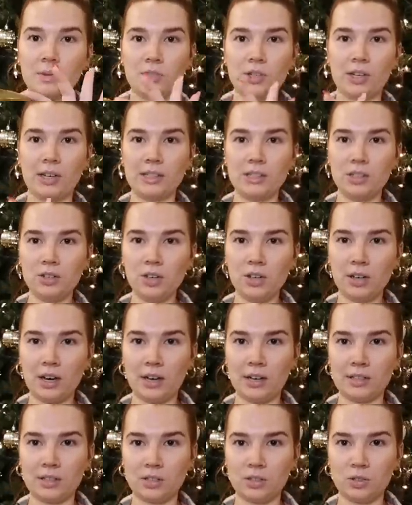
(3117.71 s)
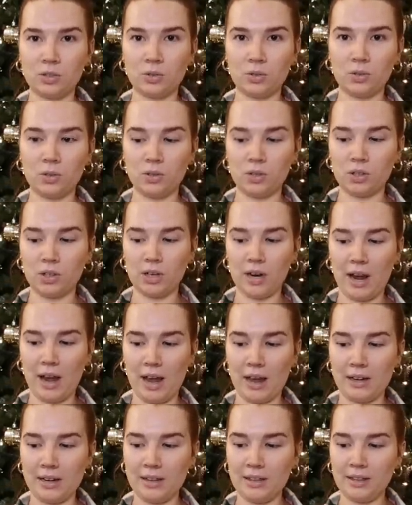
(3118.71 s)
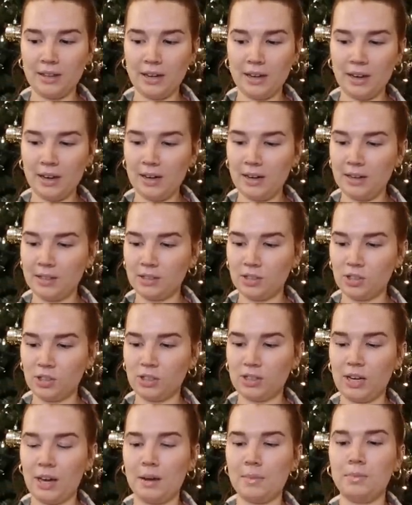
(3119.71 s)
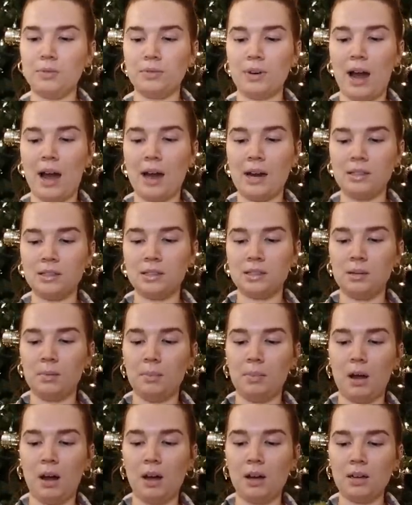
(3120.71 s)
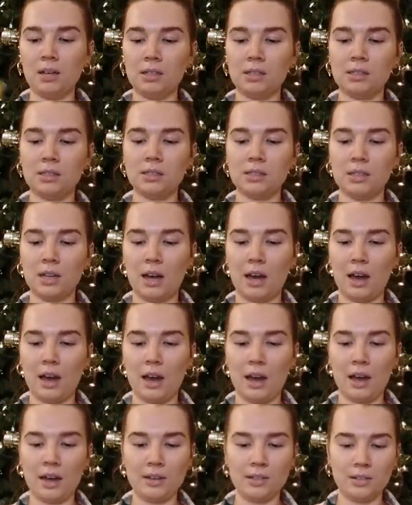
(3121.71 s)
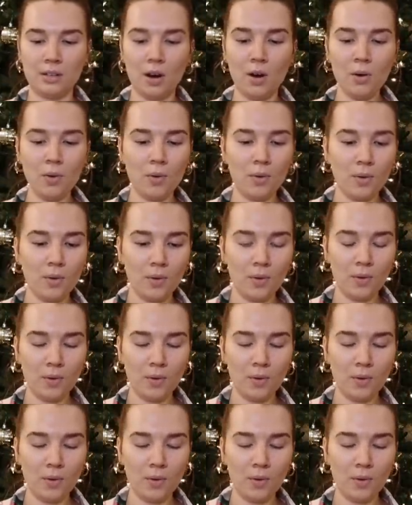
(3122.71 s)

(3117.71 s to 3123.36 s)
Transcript: which I guess you could kind of store anything in. It's just a brass box. I forgot